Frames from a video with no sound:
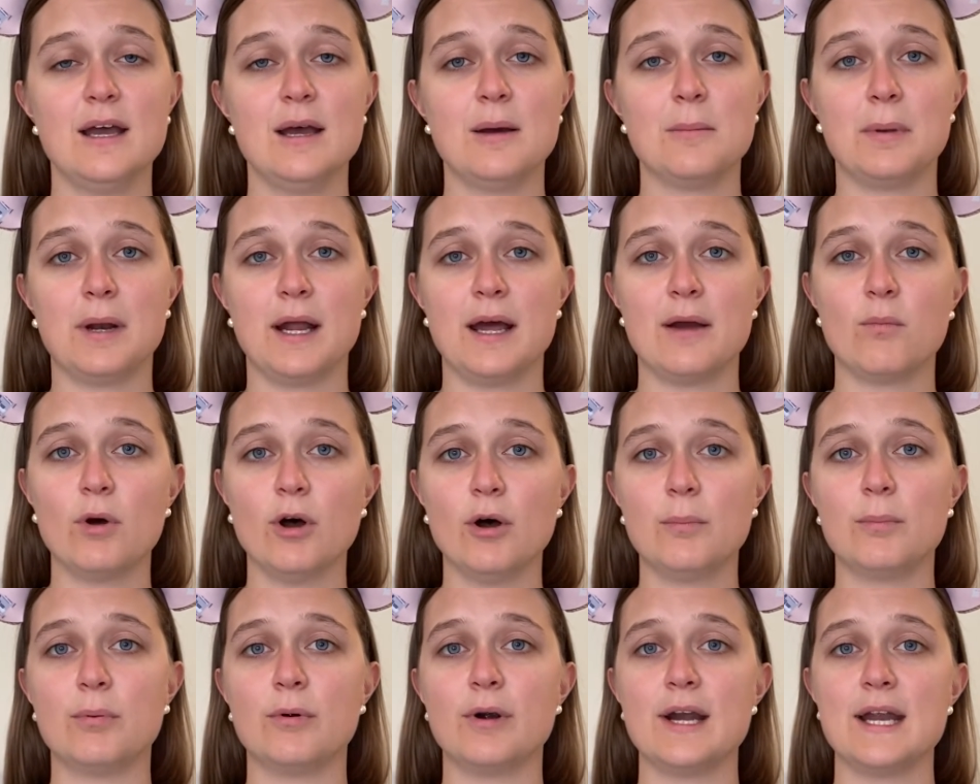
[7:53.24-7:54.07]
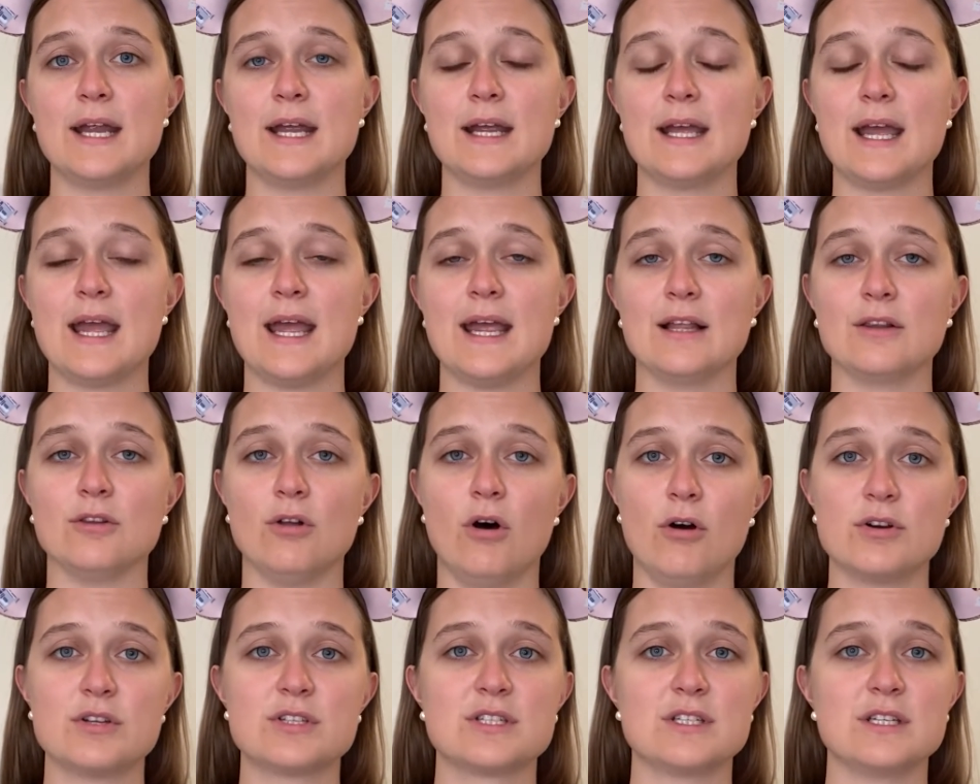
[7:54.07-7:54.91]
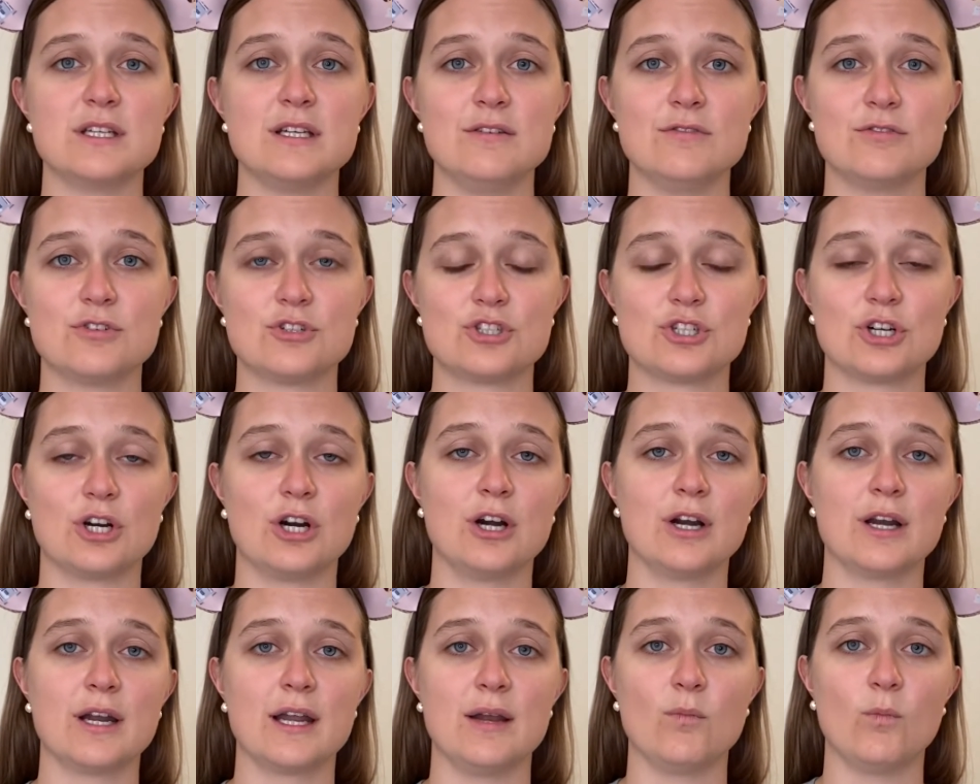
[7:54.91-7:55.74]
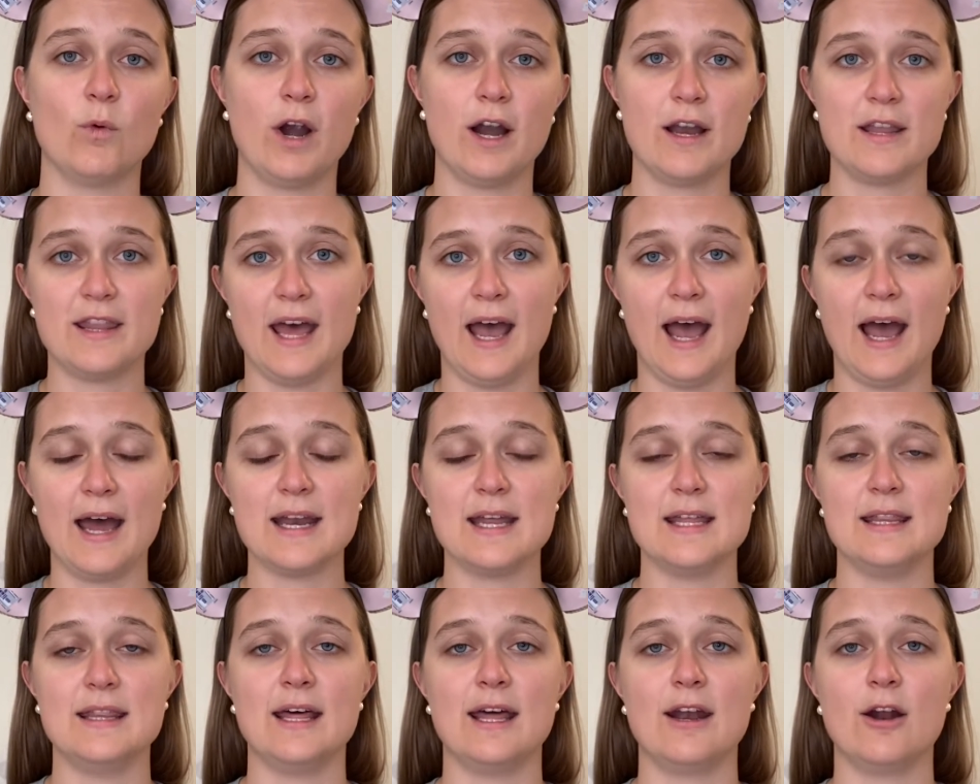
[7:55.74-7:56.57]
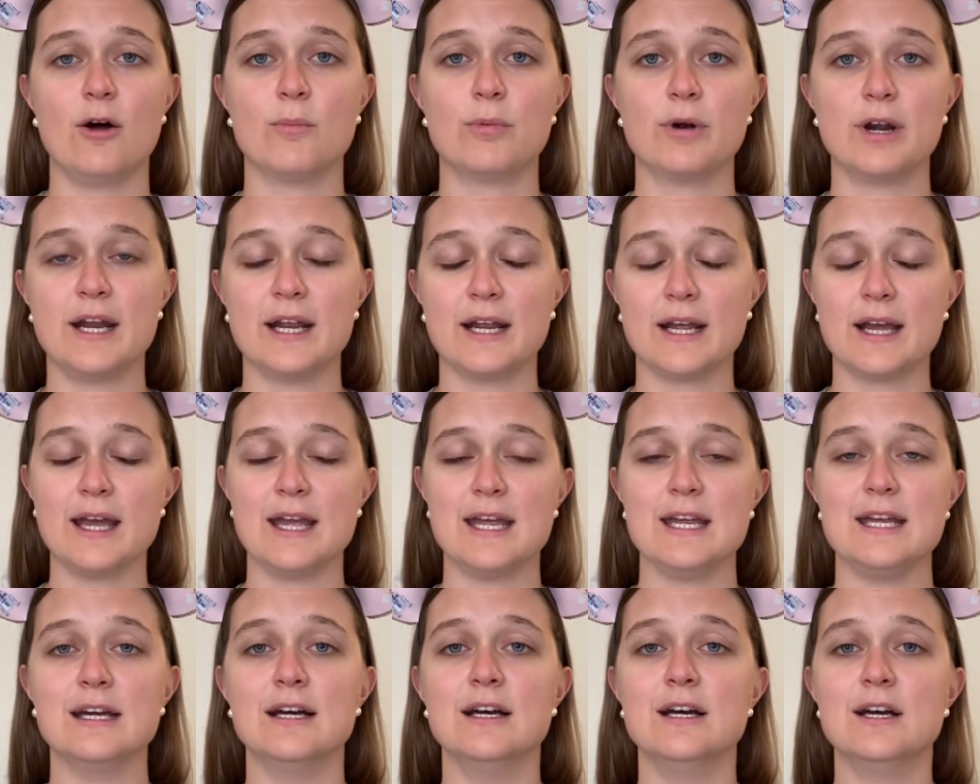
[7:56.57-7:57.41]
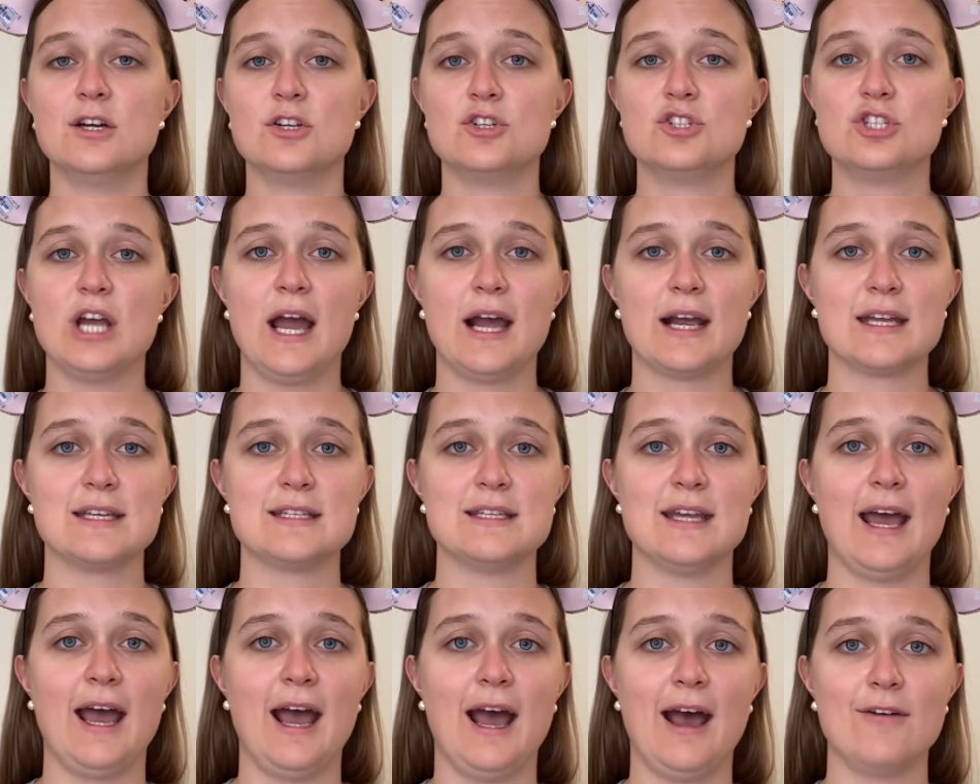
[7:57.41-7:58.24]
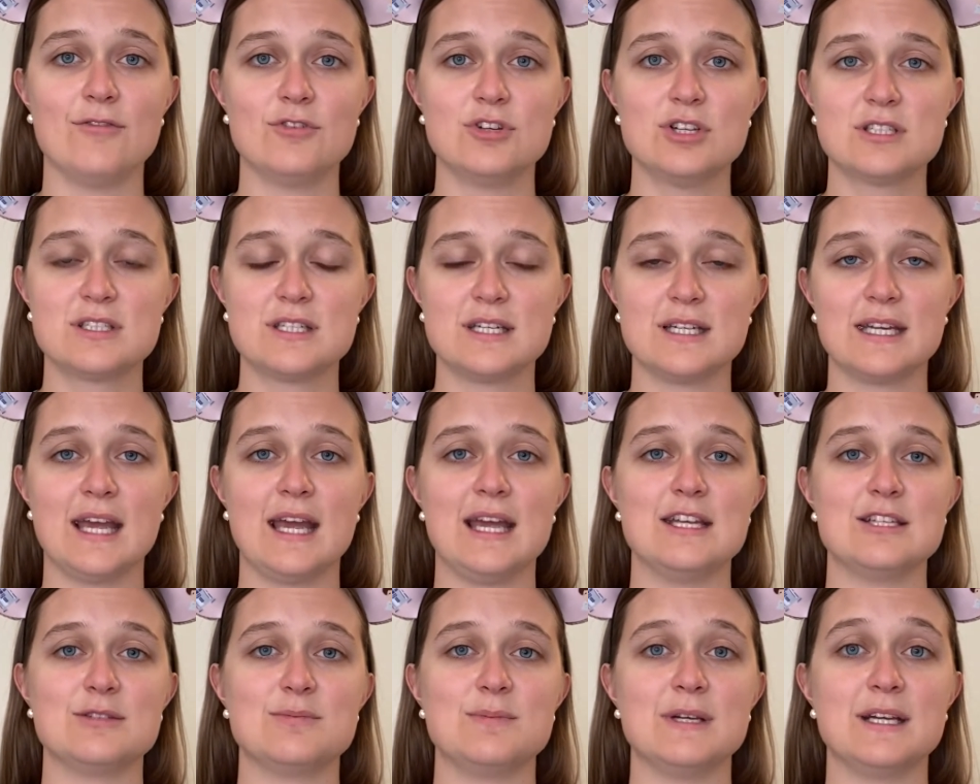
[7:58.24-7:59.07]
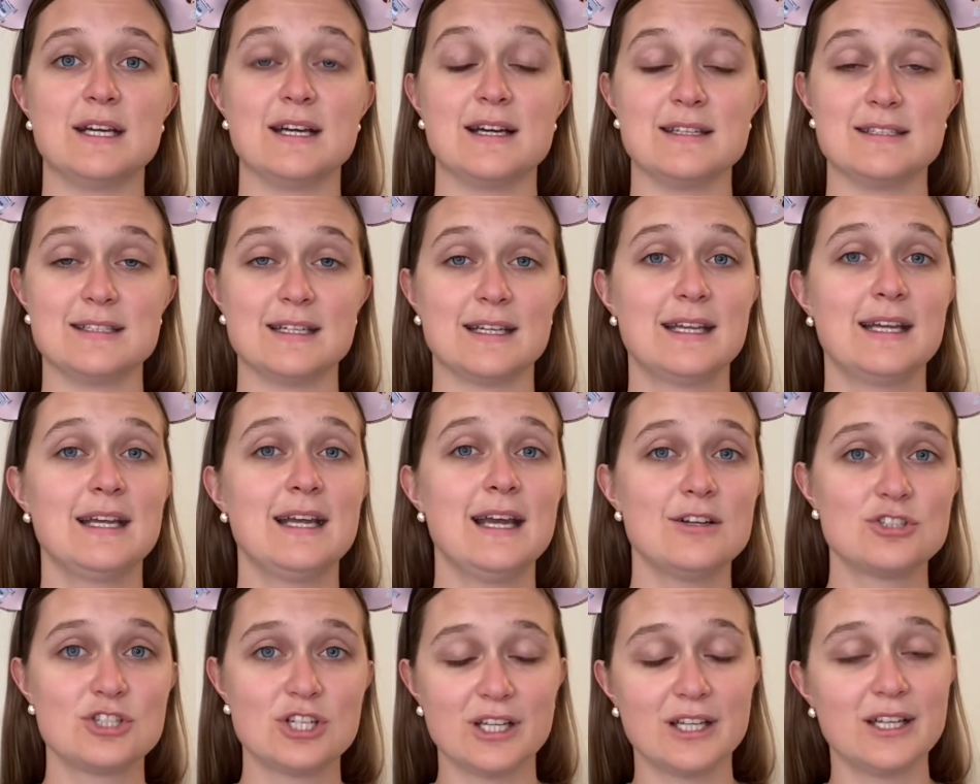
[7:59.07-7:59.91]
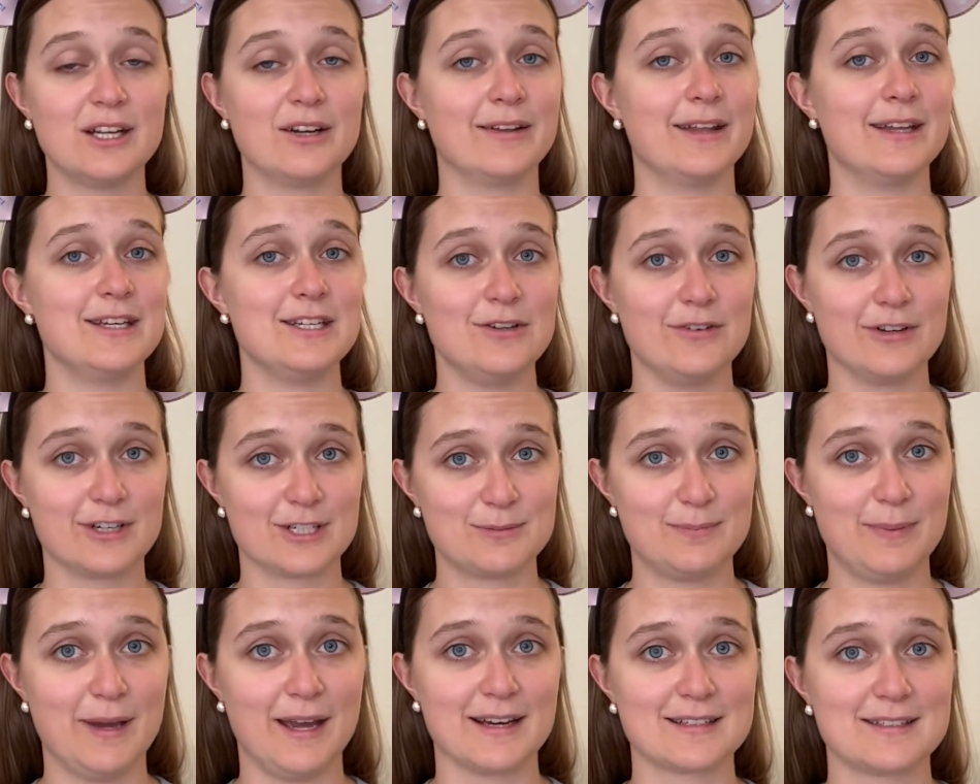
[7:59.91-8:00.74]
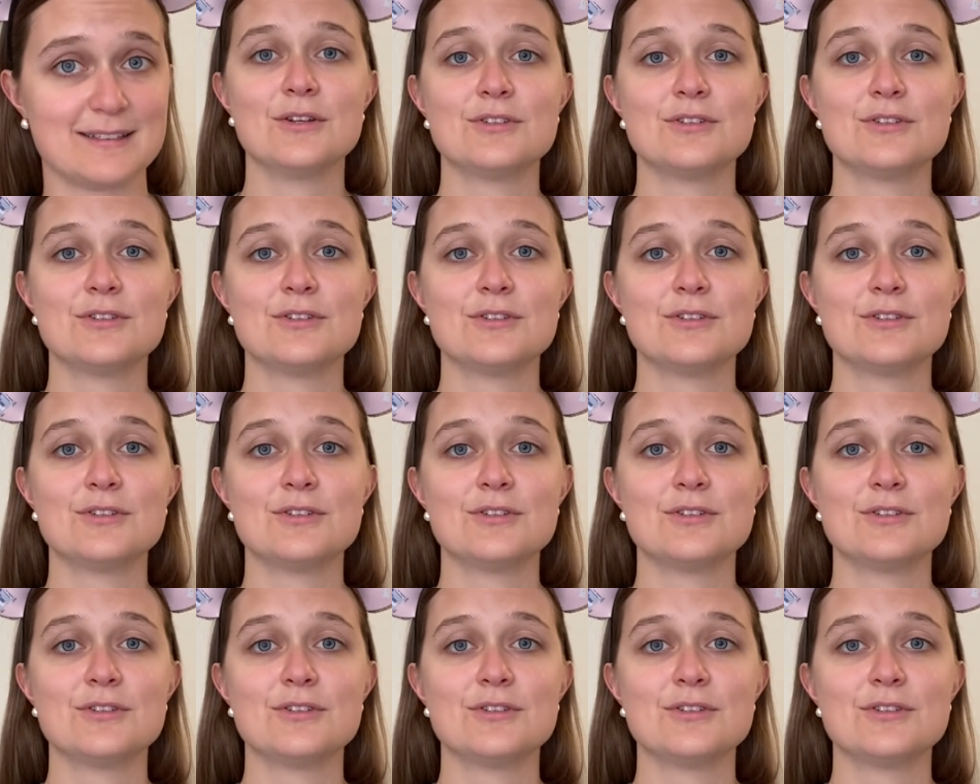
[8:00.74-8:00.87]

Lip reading: but I will bring a long sleeve shirt and wear that, and then I'll bring a jacket to have just in case because it can get chillier than you expect.